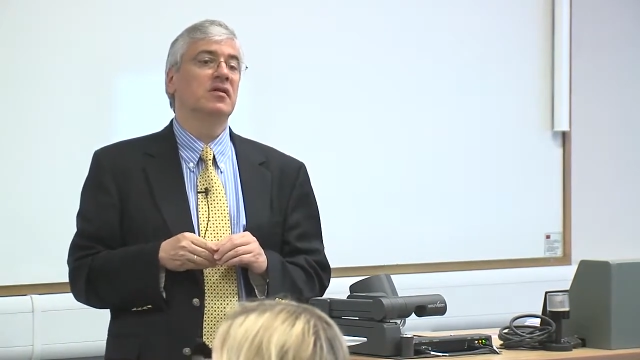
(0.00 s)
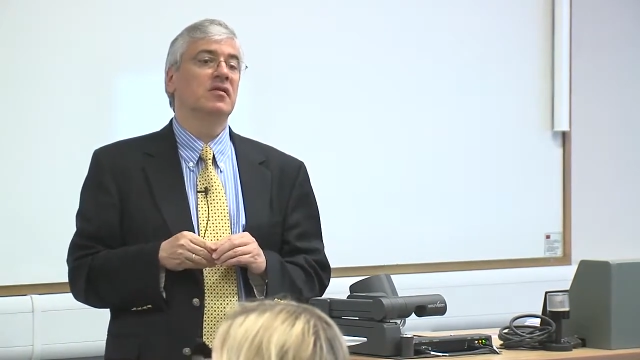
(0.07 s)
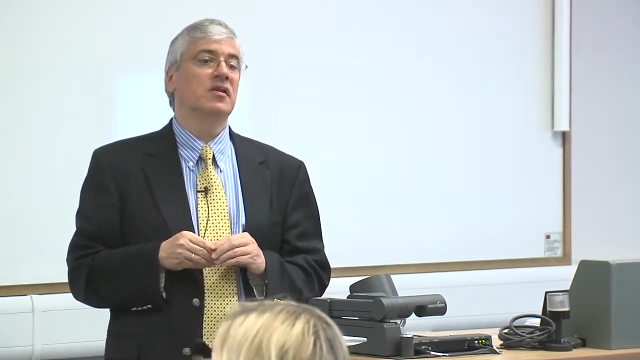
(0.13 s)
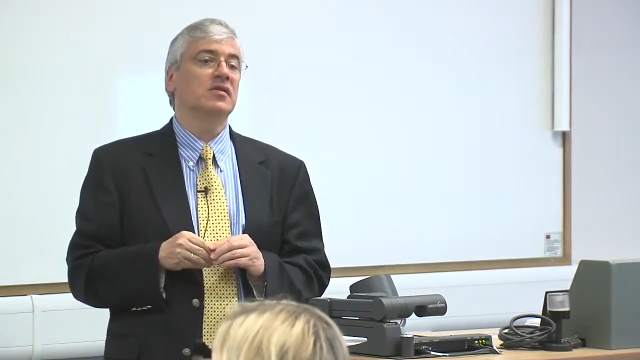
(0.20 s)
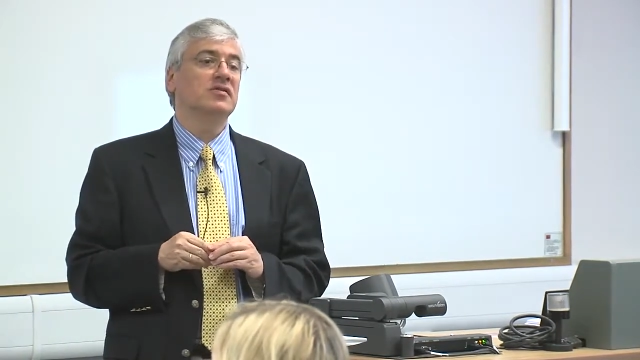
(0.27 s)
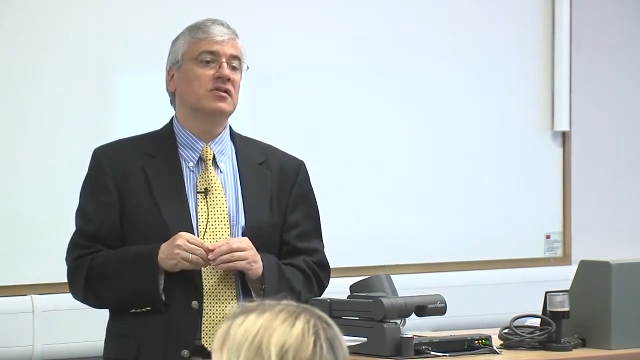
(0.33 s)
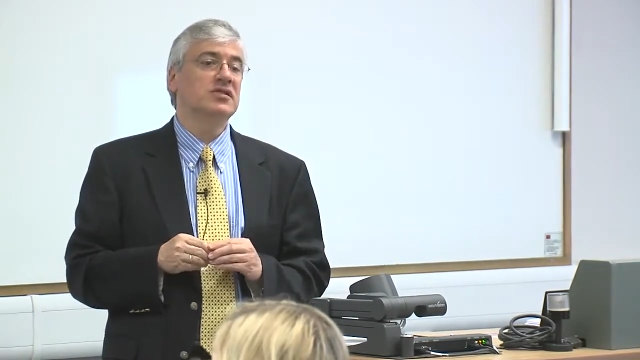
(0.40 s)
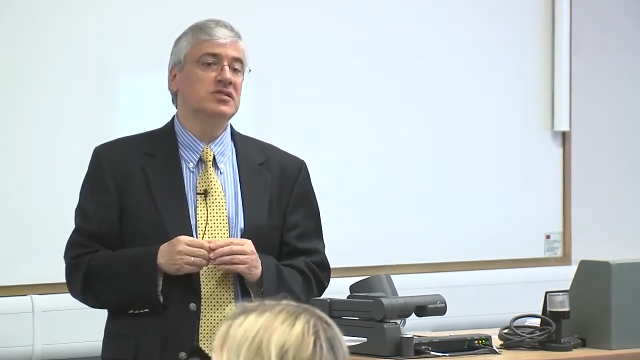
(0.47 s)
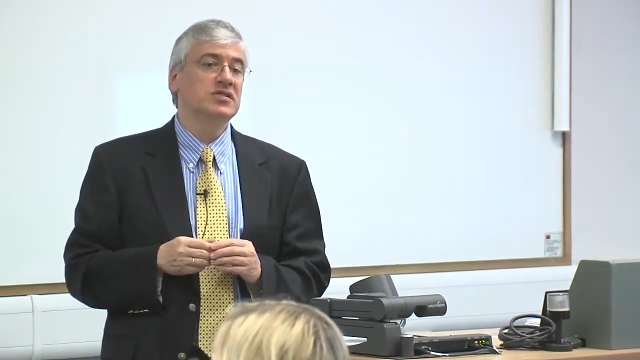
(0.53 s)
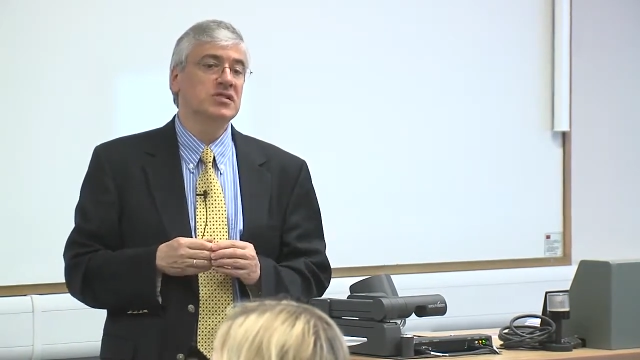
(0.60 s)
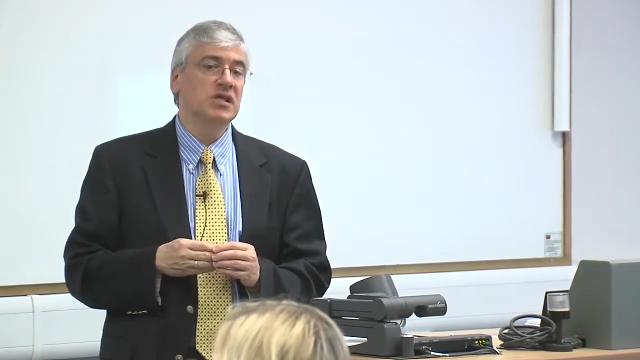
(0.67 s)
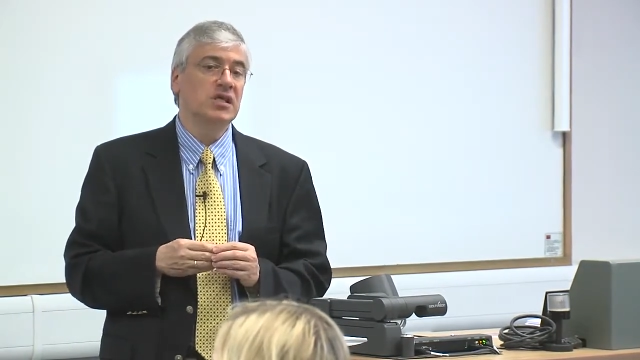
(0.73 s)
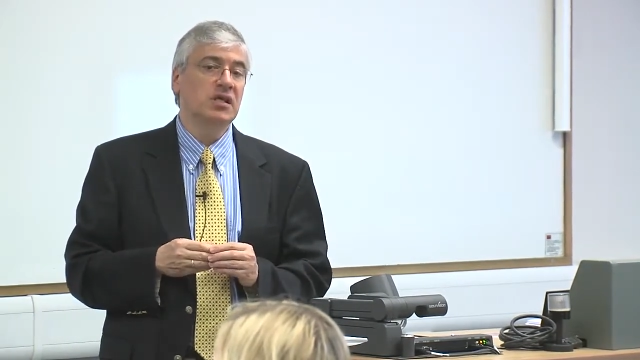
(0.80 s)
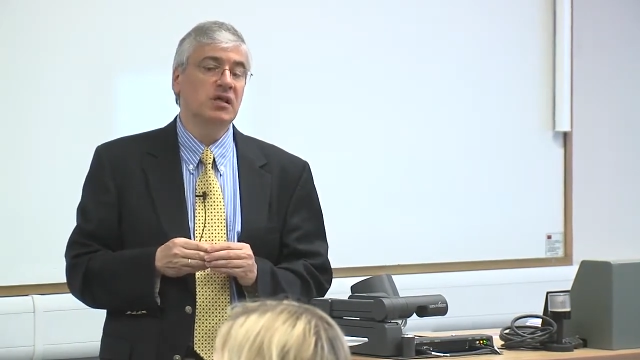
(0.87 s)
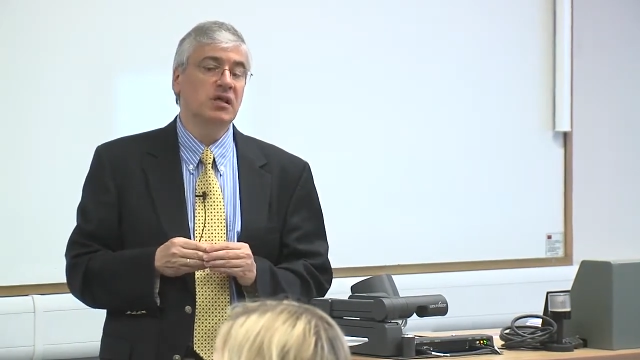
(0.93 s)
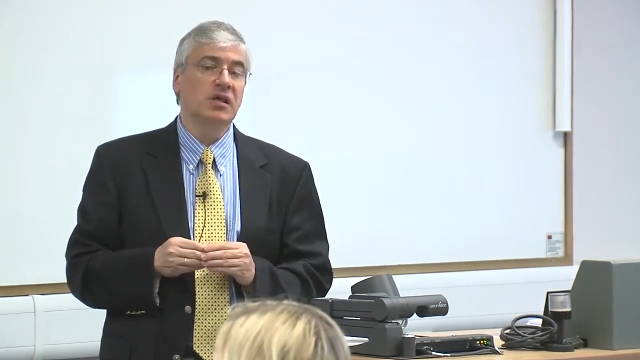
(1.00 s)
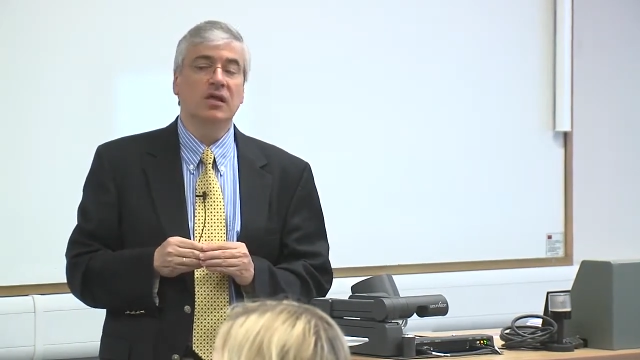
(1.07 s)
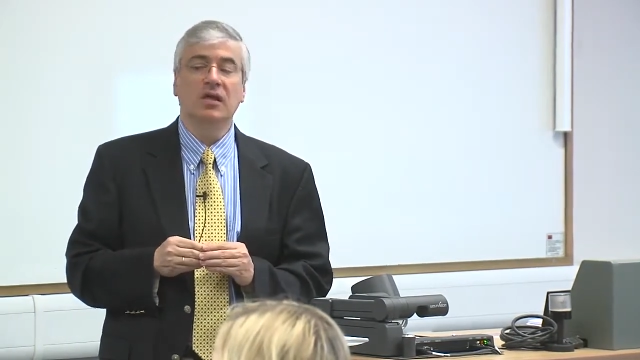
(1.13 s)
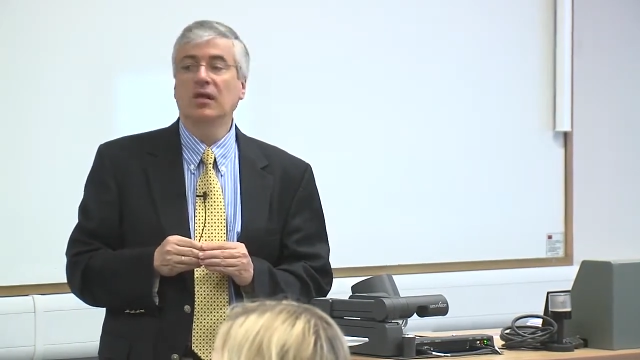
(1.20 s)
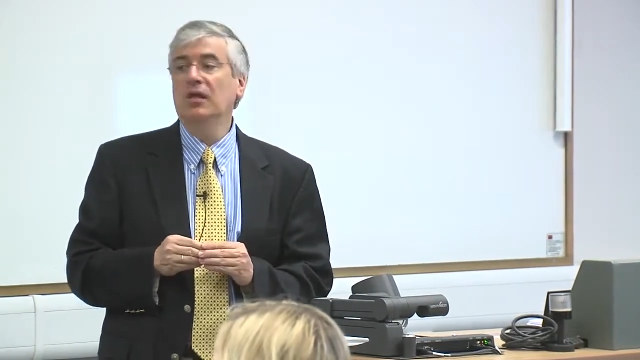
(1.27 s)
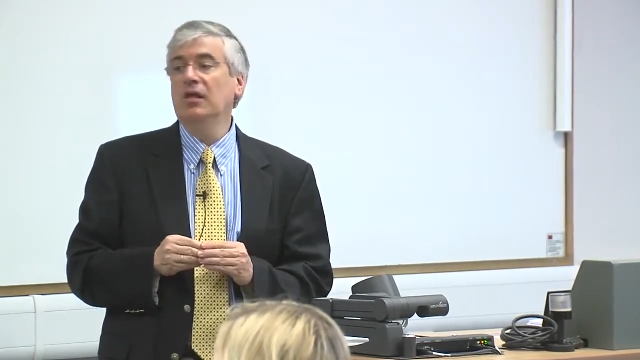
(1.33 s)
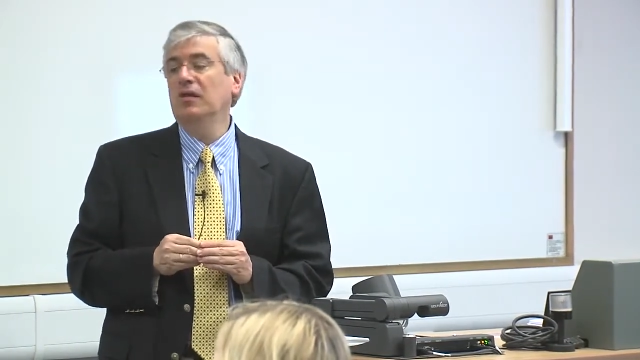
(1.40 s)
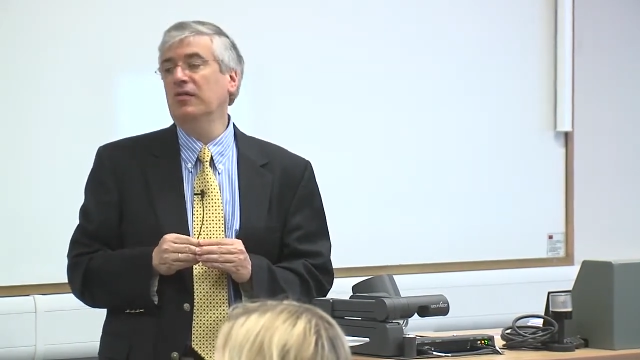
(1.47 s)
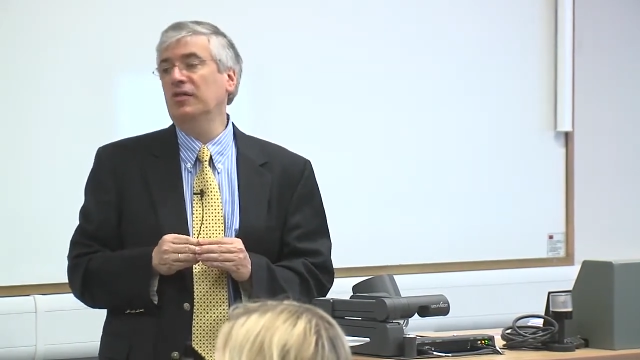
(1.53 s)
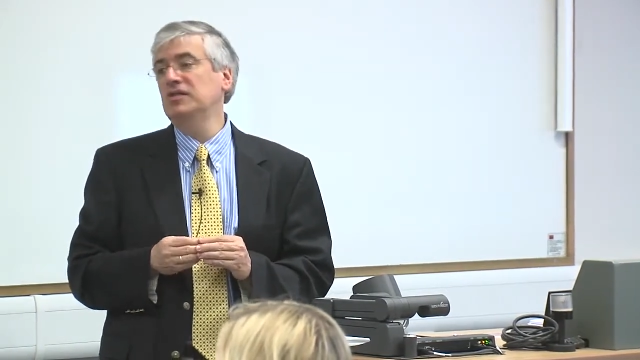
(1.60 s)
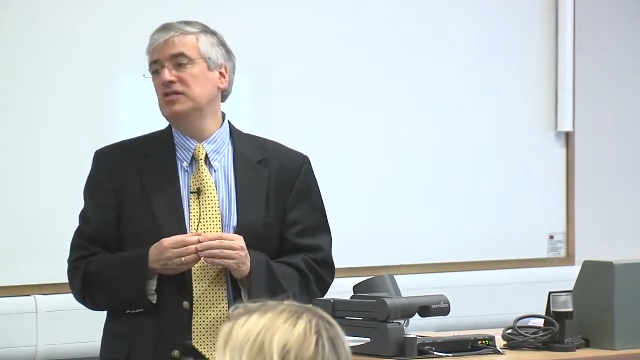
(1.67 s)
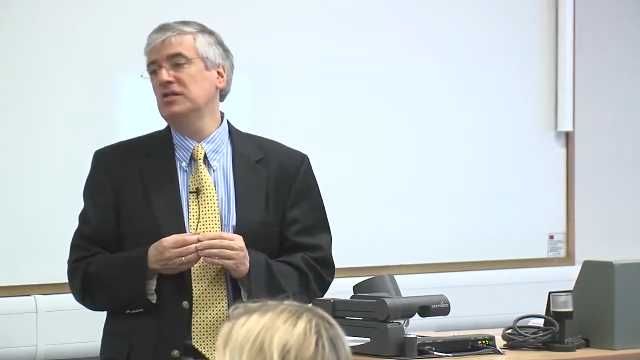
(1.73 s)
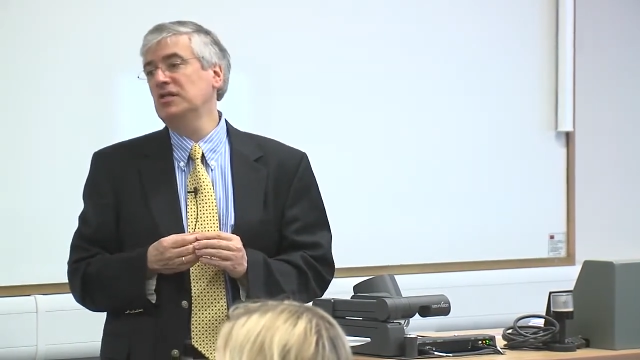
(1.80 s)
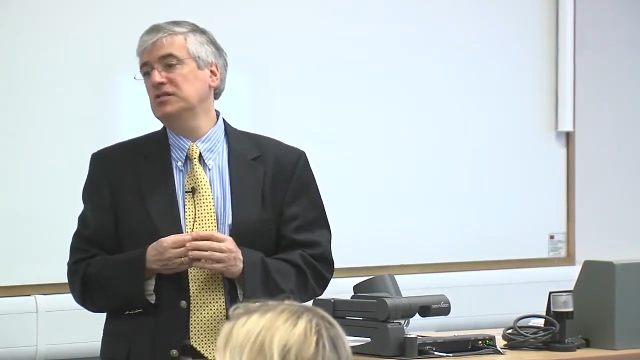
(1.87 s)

that this